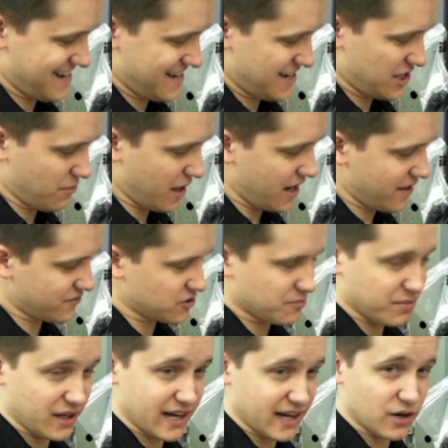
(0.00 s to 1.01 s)
you might have to
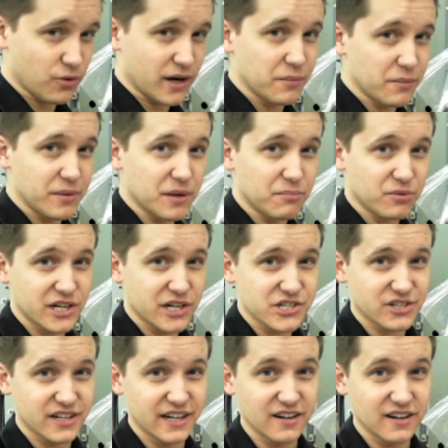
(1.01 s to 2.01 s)
apply quite a bit of
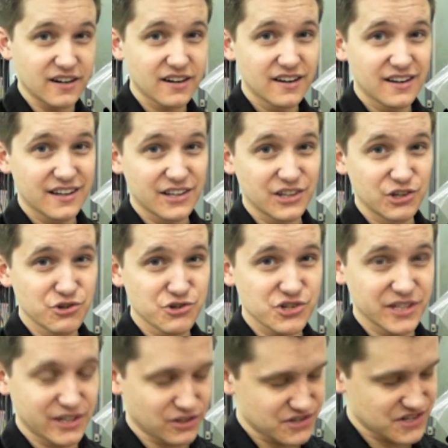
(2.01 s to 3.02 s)
pressure here.
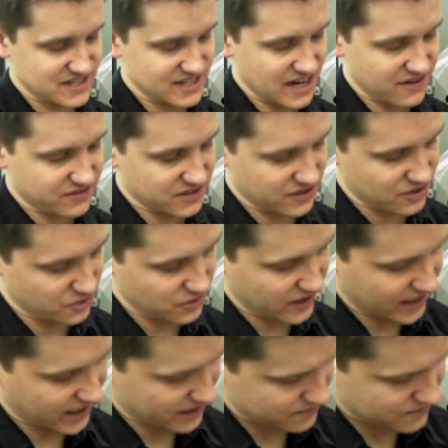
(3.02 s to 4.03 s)
Usually you're safe to do
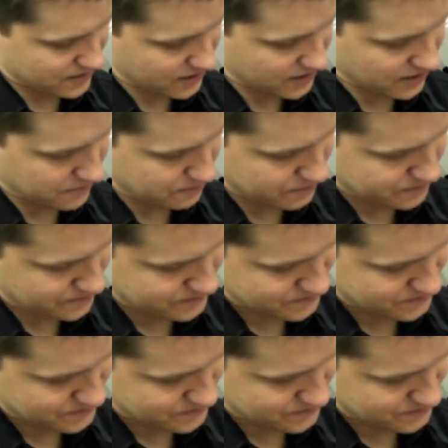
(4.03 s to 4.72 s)
that. Um,